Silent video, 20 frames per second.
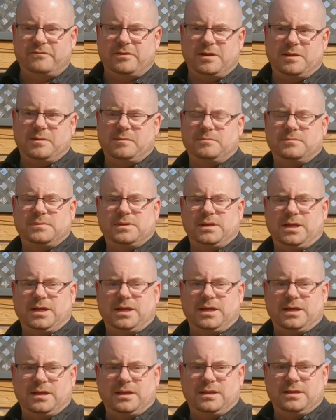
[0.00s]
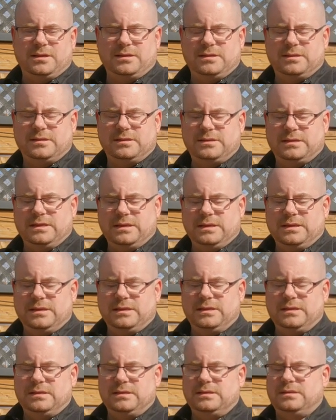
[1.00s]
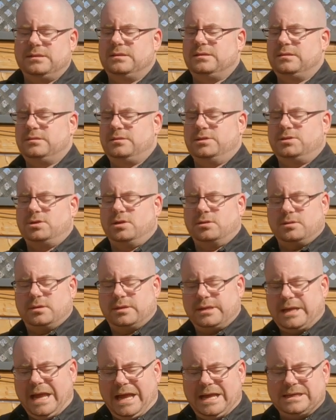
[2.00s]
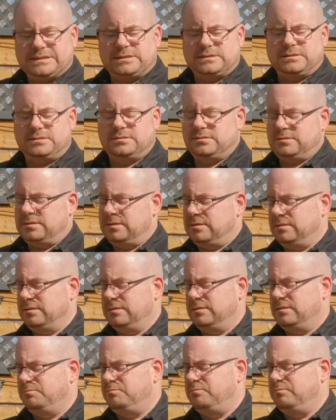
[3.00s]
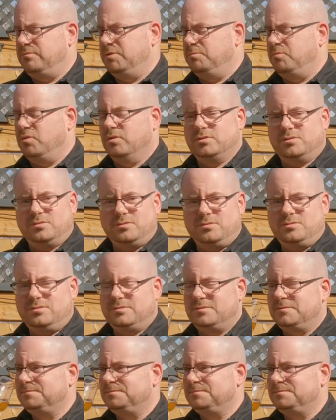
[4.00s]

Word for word: from uh, the darker casks, uh, the, the Bordeaux.